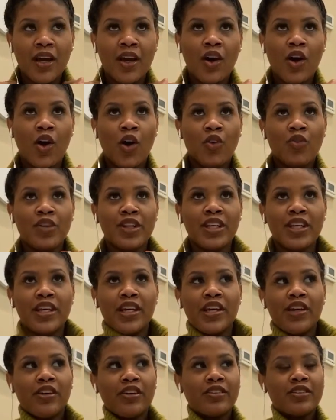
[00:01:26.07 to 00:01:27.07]
over the
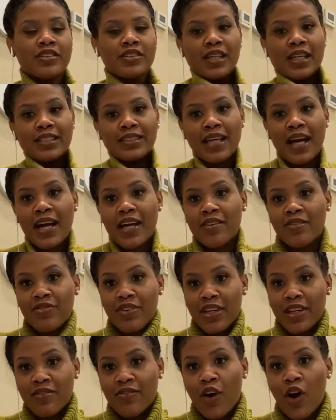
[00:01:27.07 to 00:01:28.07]
years as I've
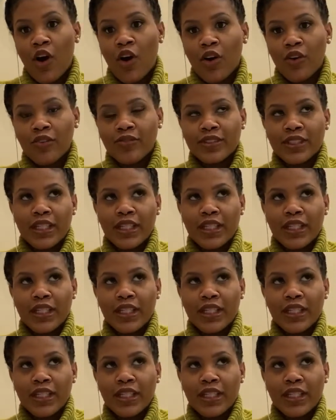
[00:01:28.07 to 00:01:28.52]
evolved